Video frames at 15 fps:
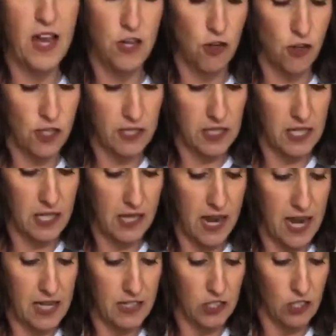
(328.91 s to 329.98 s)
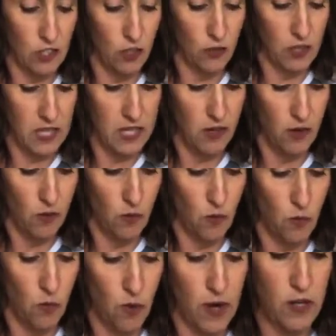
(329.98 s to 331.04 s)
And you're just gonna kind of slowly
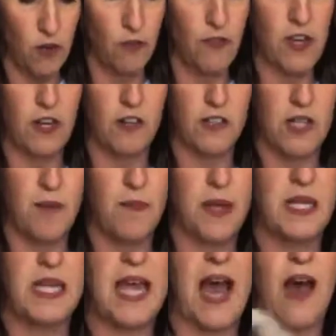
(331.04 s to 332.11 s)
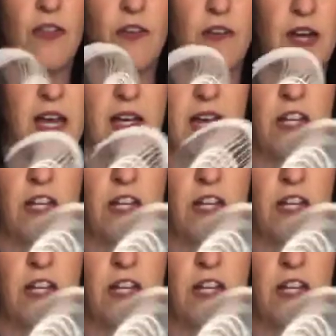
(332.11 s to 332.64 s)
run your fingers up and gather it,